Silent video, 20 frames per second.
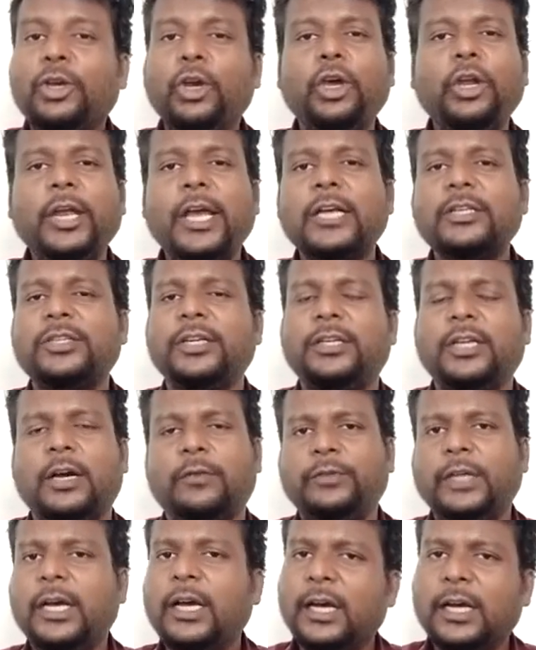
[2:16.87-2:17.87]
curiosity
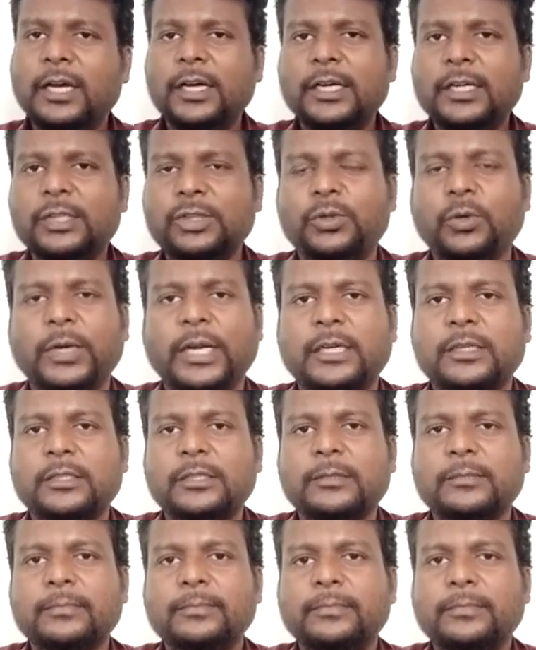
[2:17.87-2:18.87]
of the
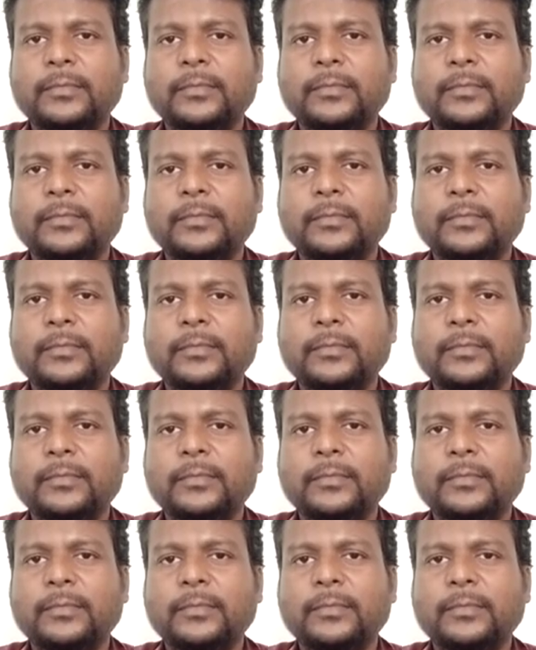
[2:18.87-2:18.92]
students.